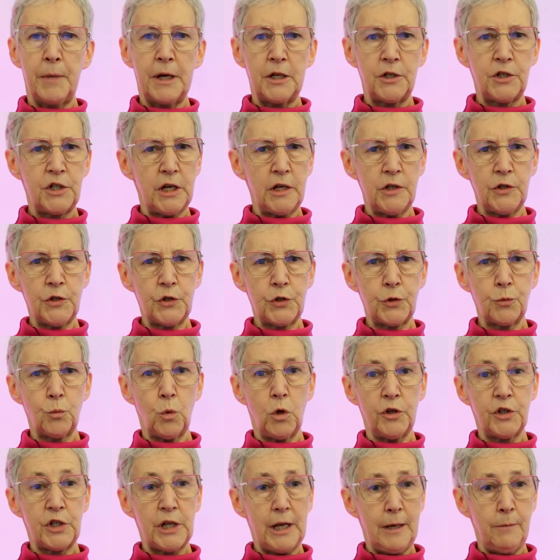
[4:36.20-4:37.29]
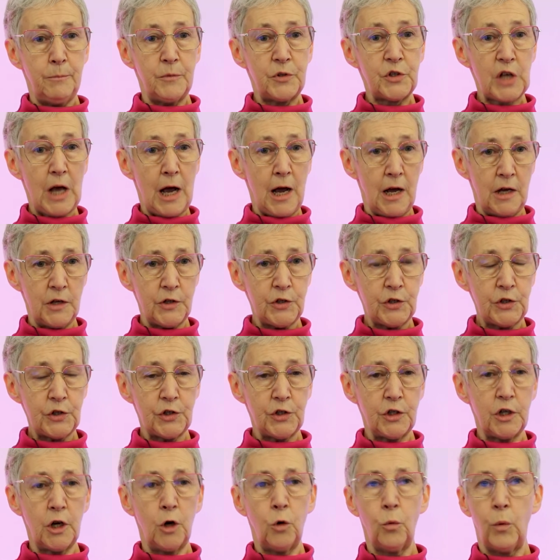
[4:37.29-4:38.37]
but does what tempts
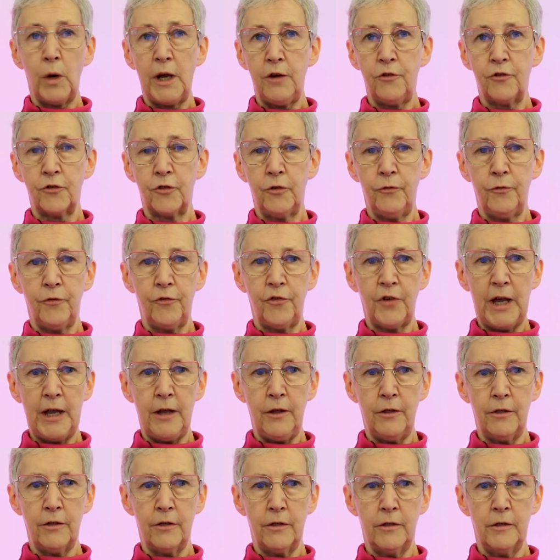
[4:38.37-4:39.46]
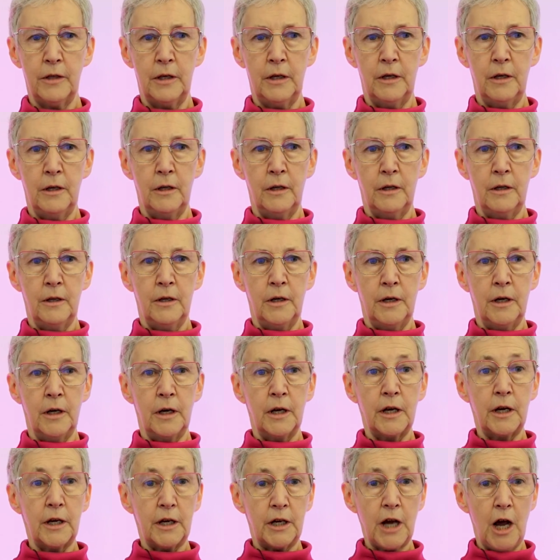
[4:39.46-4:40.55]
us away from faith
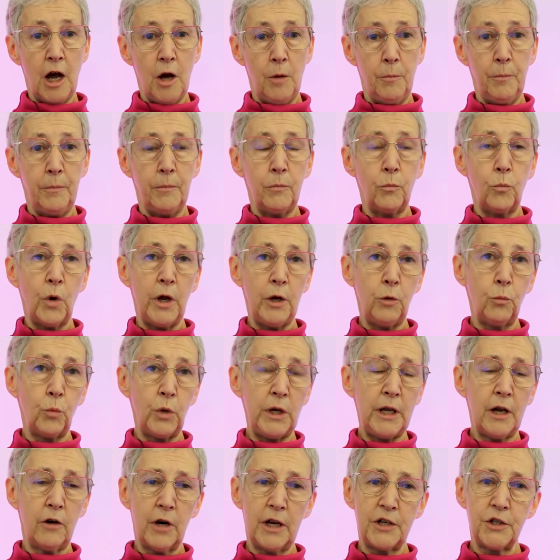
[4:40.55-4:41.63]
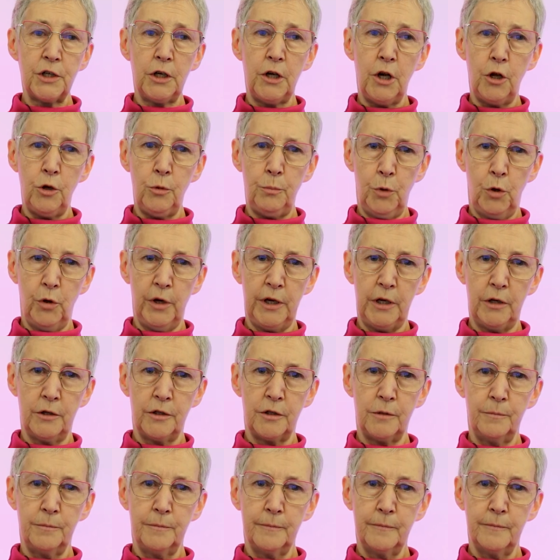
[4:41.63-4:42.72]
come when we are at a low point,